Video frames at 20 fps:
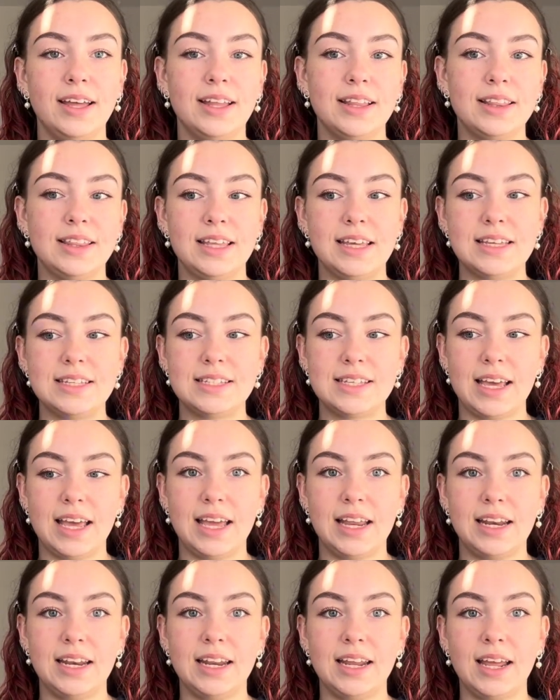these
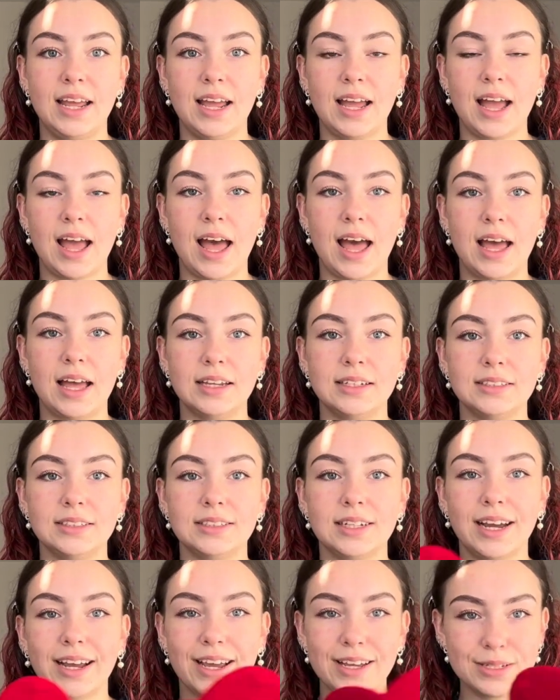in, and
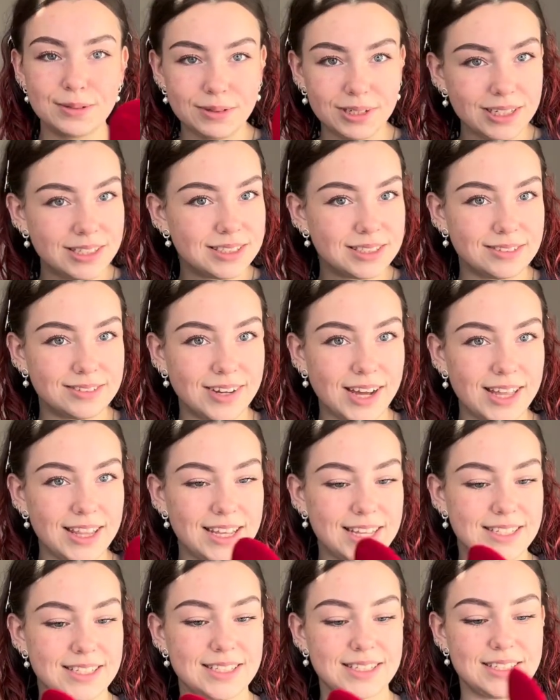I guess we need to wear
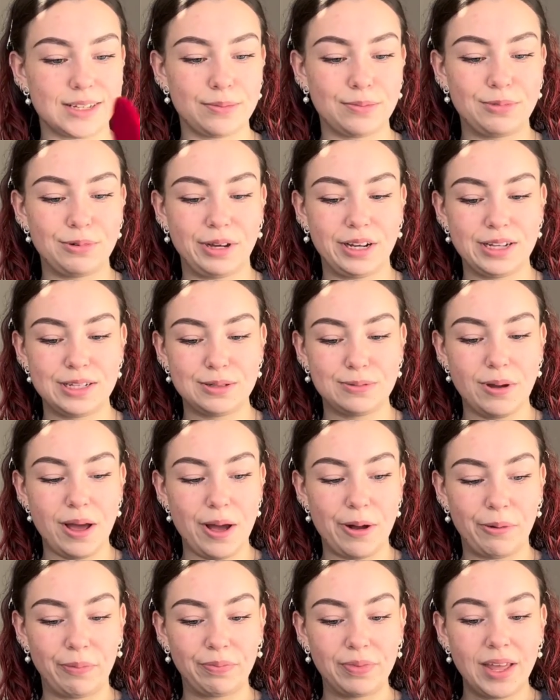these at some point as
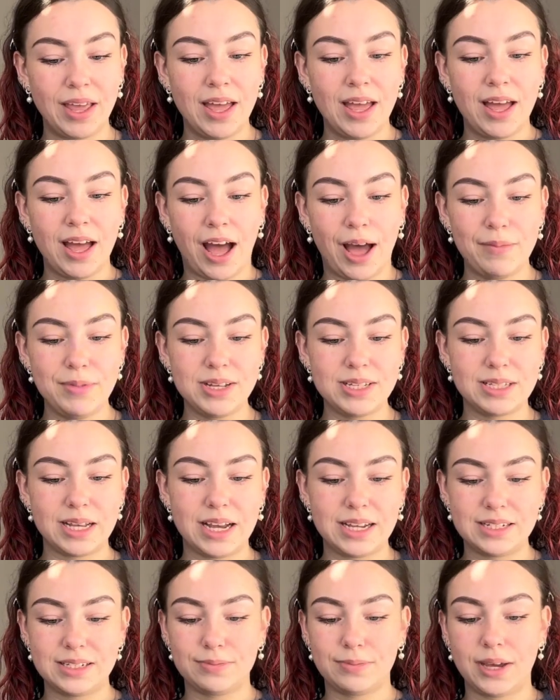well. I'm
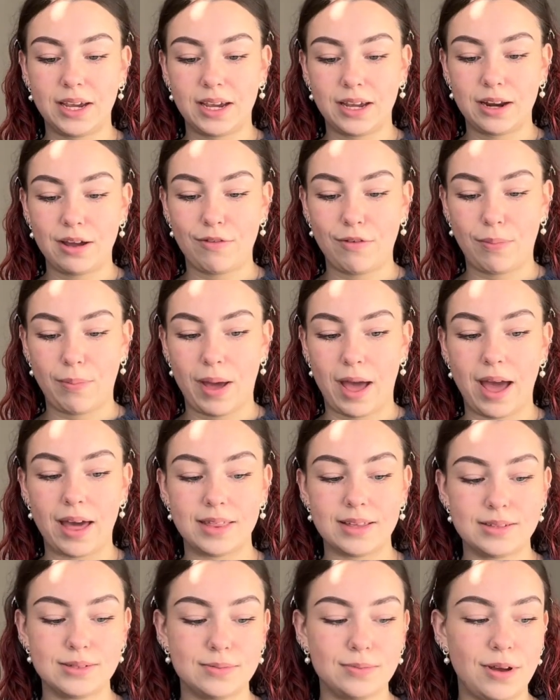excited to make another pair.
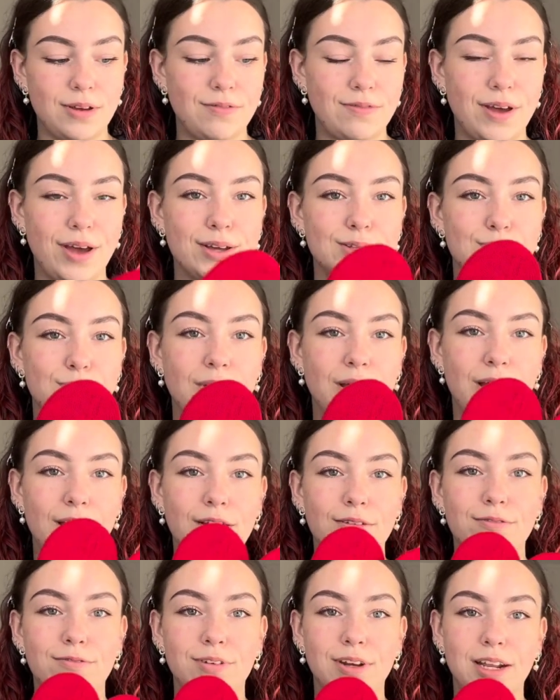This is my first pair
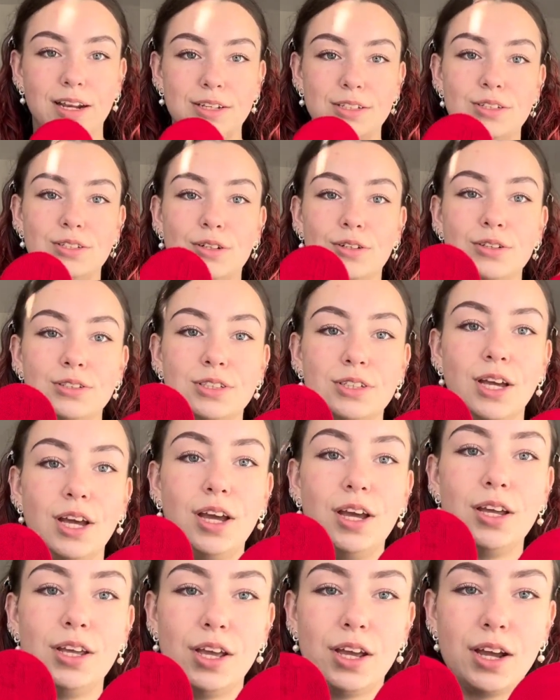of vanilla socks.
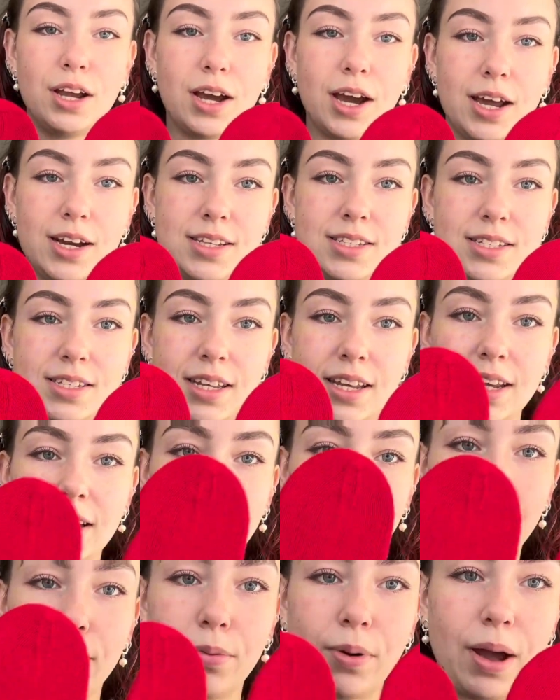You can kind of see
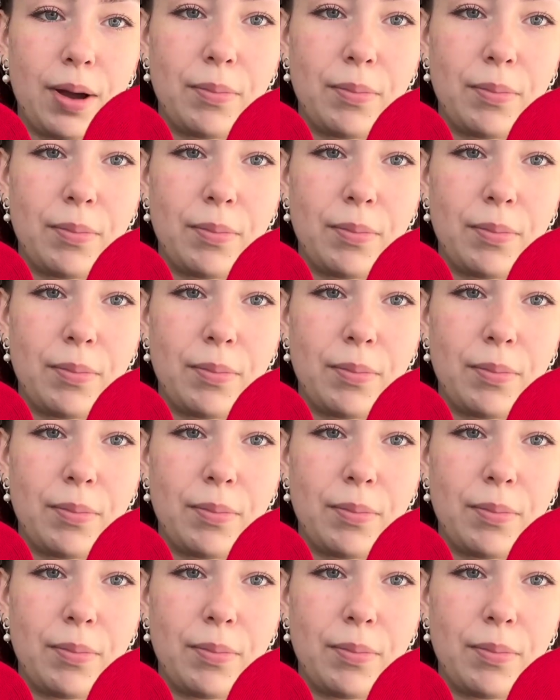like where